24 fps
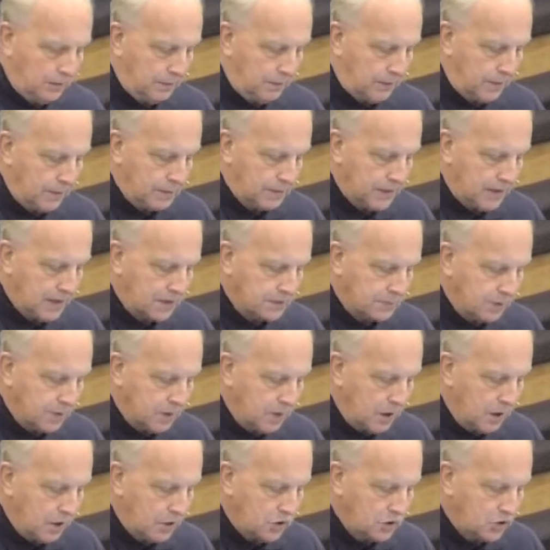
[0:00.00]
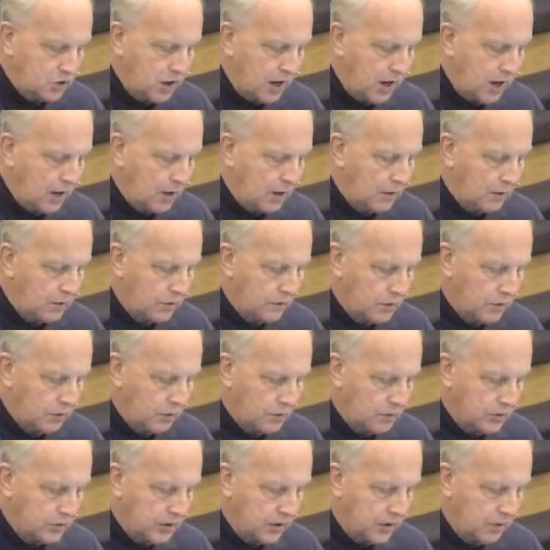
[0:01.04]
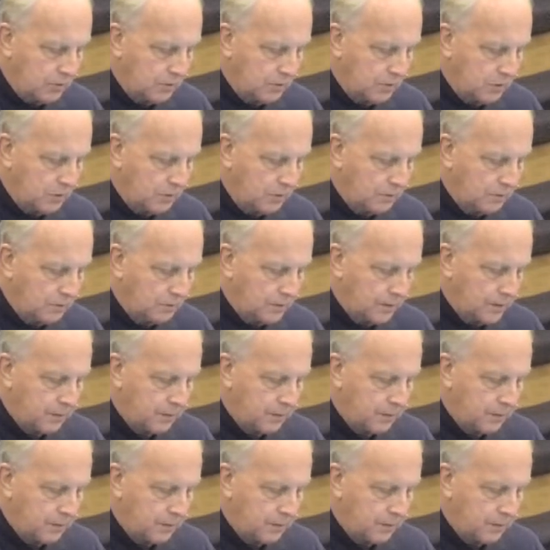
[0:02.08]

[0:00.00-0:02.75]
It's asked by the youngest child during the Seder meal,